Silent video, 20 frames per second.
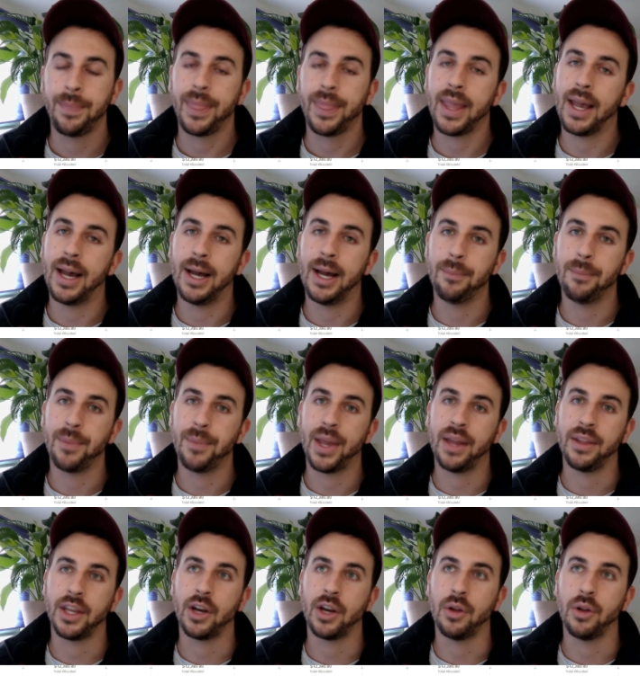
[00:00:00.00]
Um,
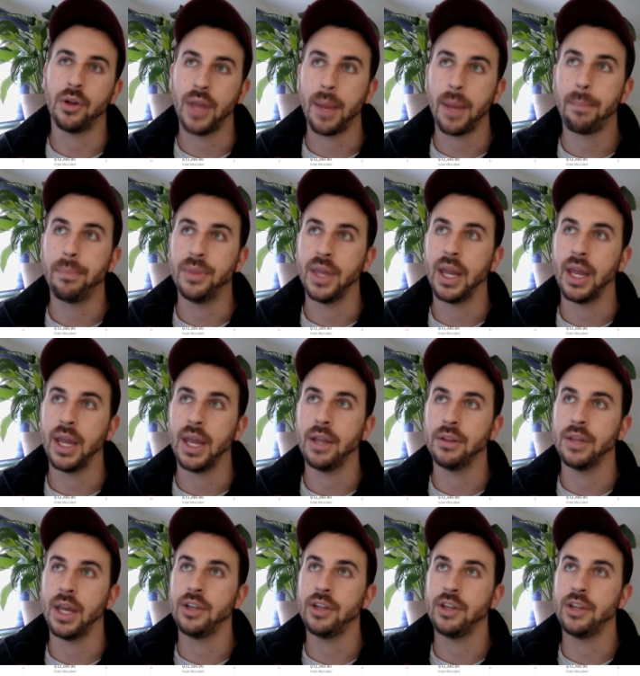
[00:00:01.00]
and, you know, they, they,
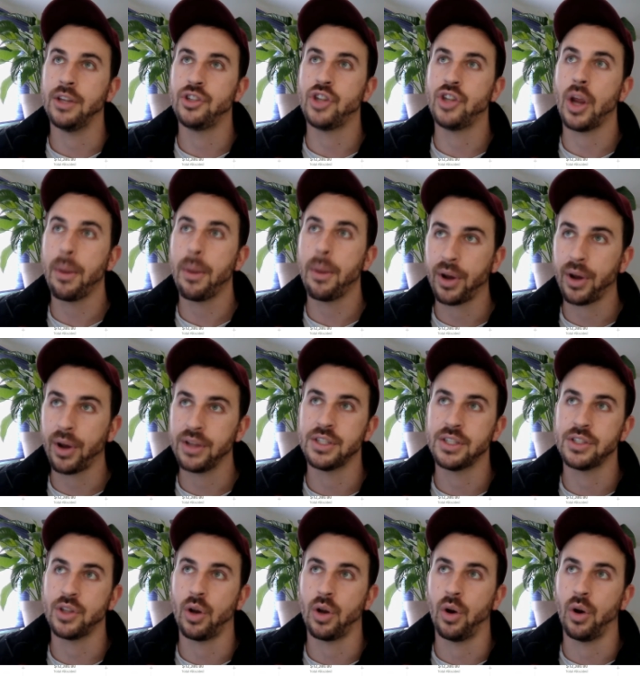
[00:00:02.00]
they share
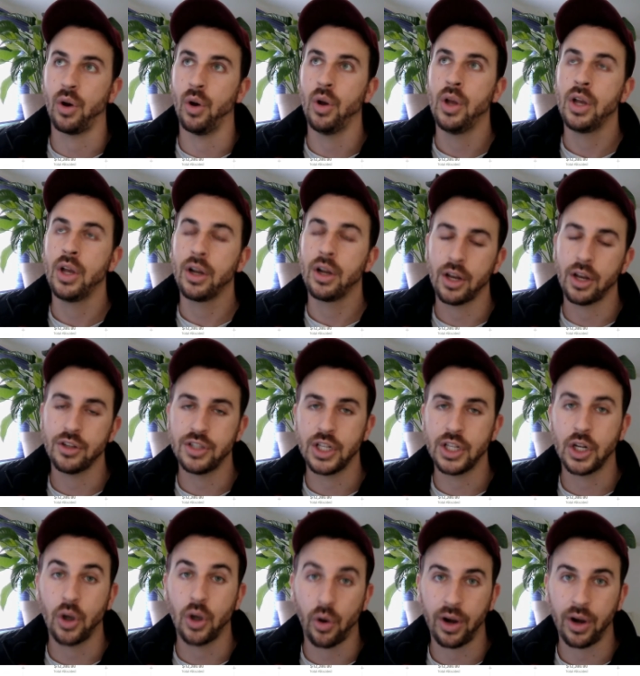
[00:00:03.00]
prices are closely
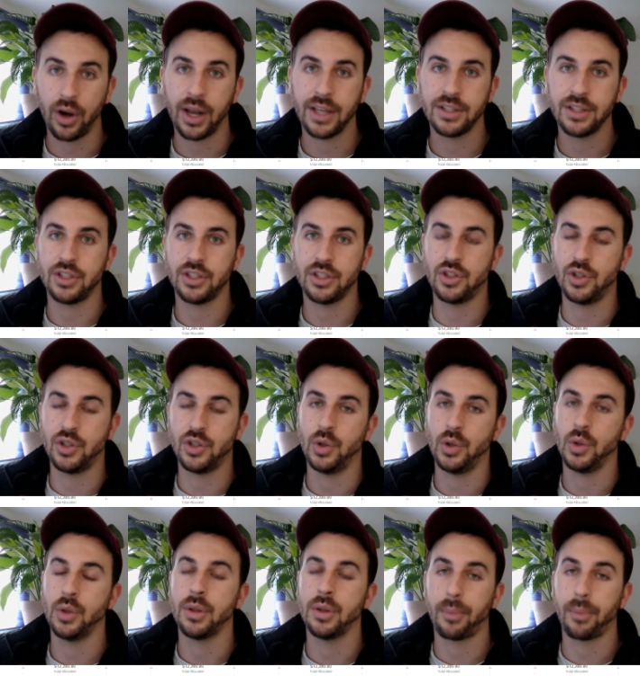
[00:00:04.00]
correlated
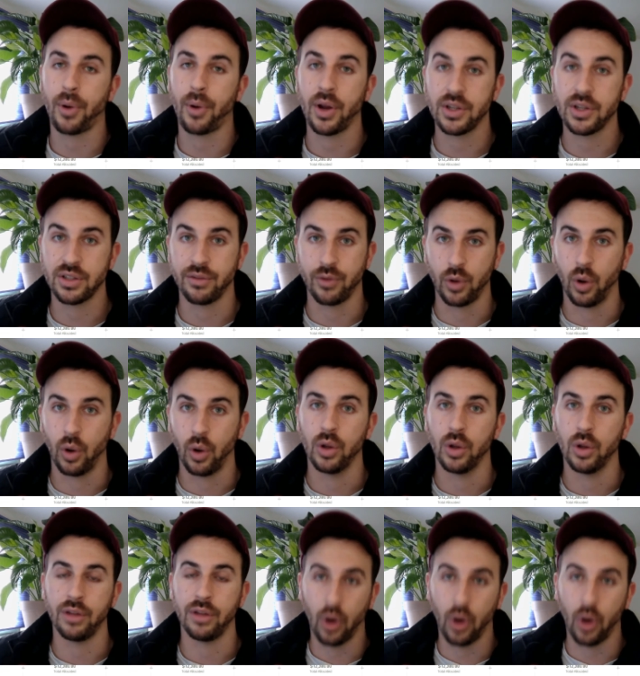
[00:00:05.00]
to the price of
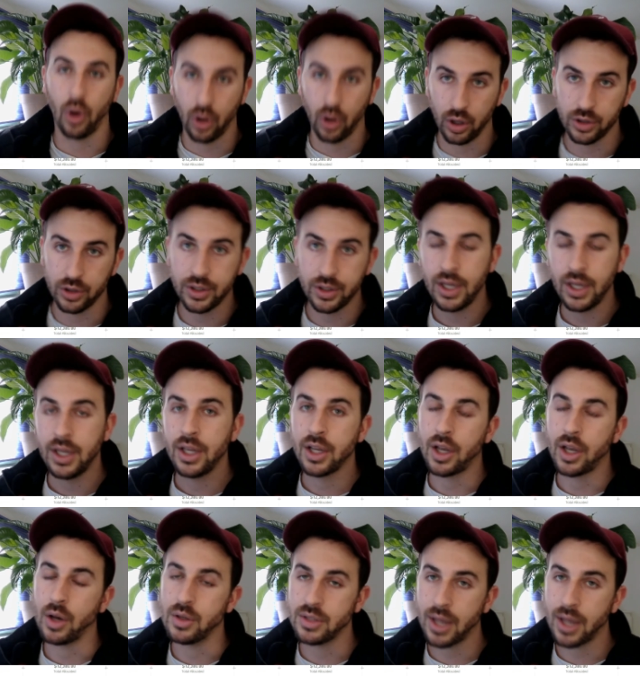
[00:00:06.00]
gold. If gold
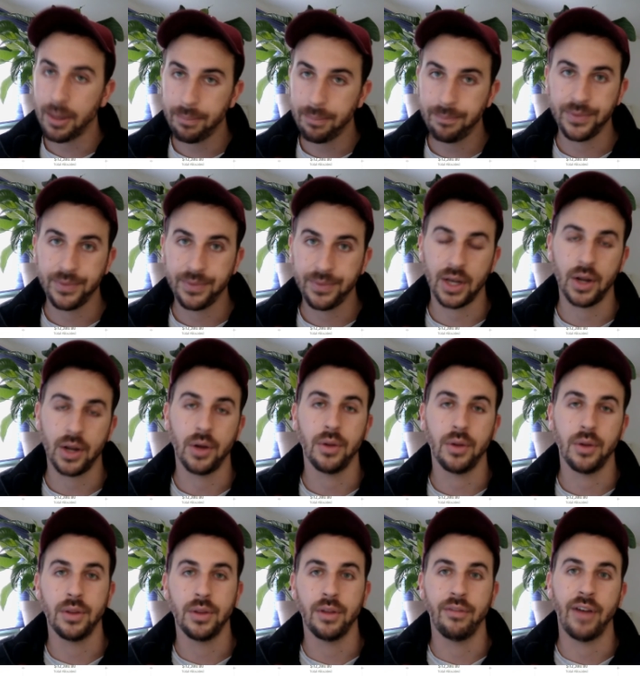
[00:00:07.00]
goes up, you know,
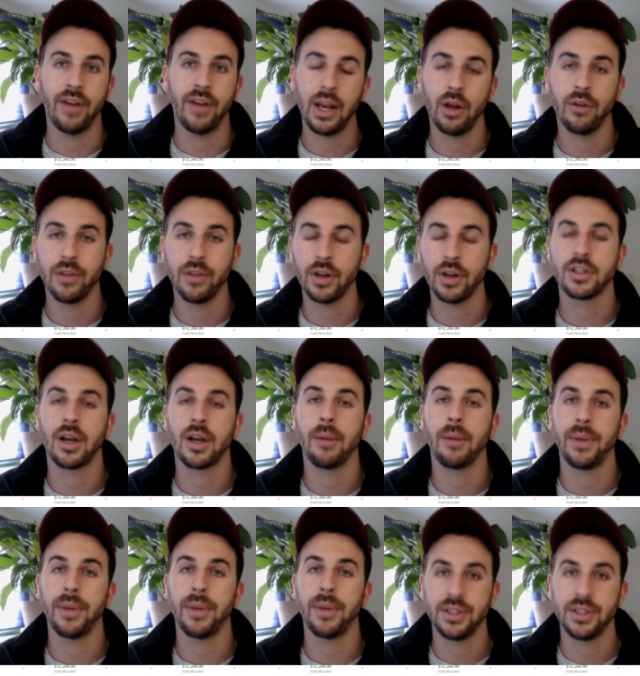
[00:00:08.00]
the value of those
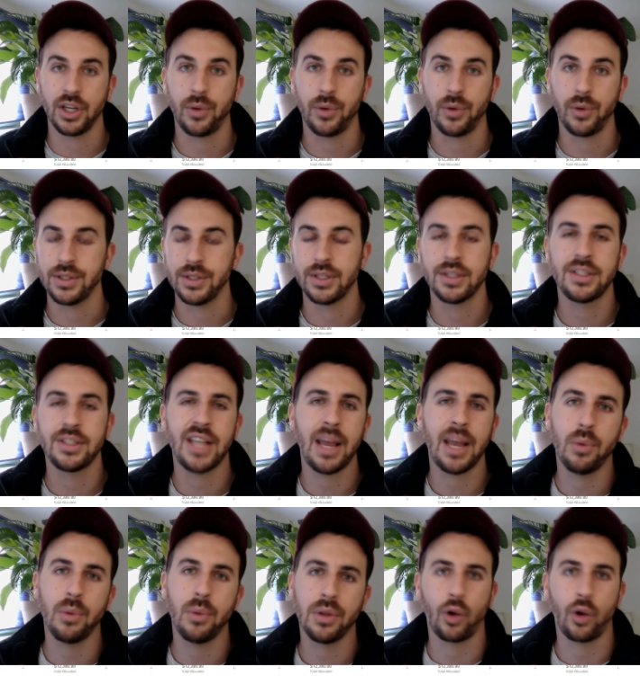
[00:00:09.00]
companies increases.
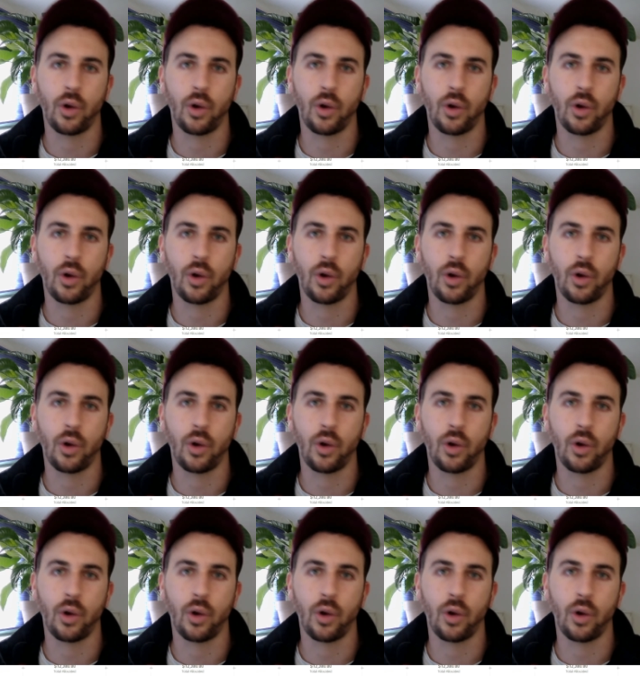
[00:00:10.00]
Same with like